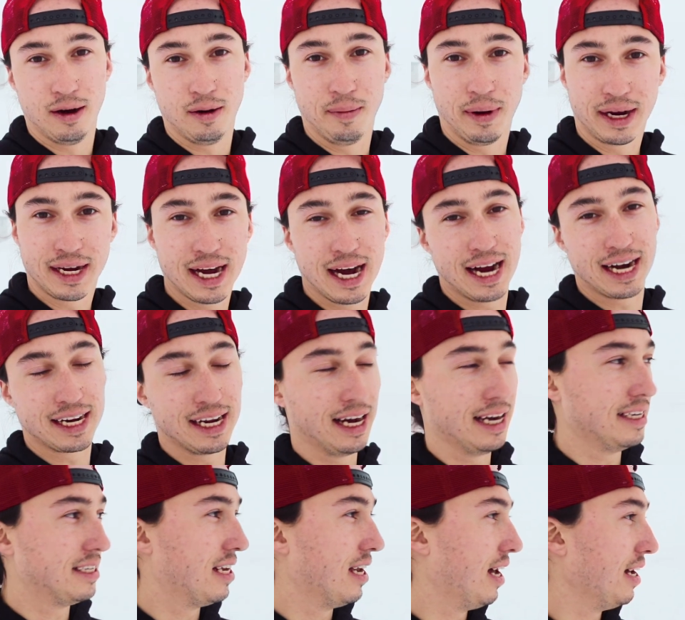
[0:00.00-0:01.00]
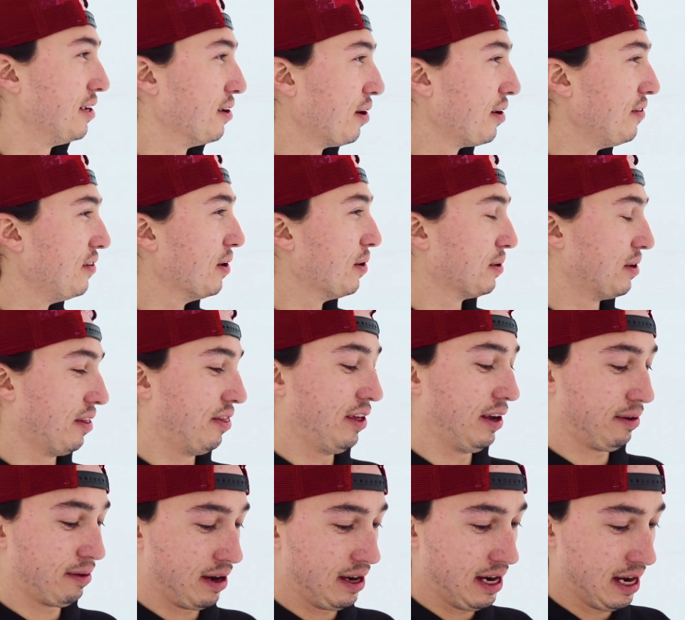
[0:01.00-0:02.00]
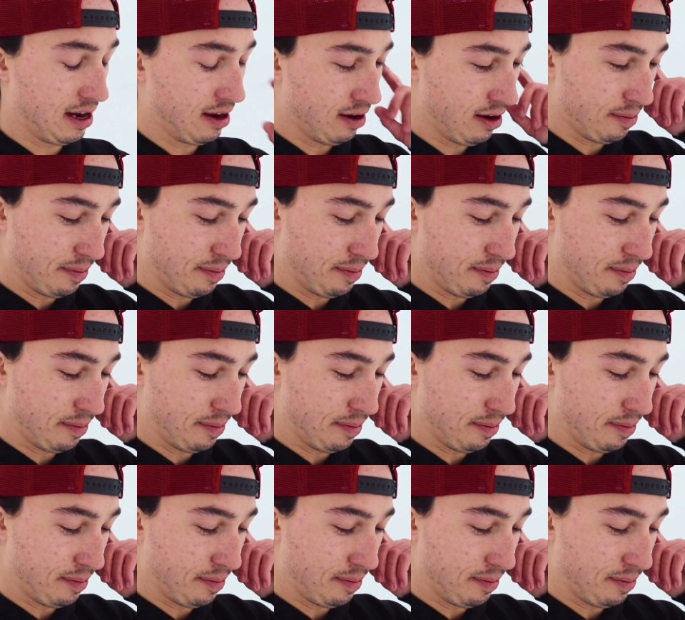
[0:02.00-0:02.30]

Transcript: my God, guys. I don't even know what to think right now.